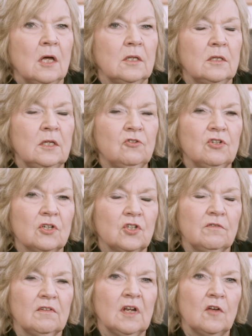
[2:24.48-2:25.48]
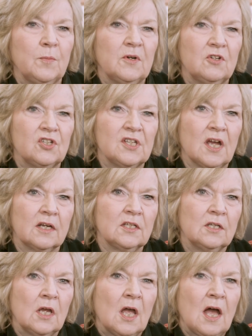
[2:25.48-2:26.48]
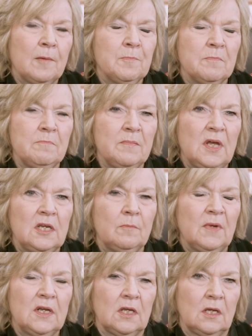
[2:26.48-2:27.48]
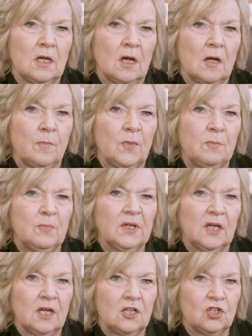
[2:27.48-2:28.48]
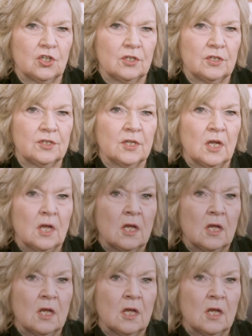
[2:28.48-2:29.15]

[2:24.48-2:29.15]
The introduction of the Life Peerages Act had many, many implications.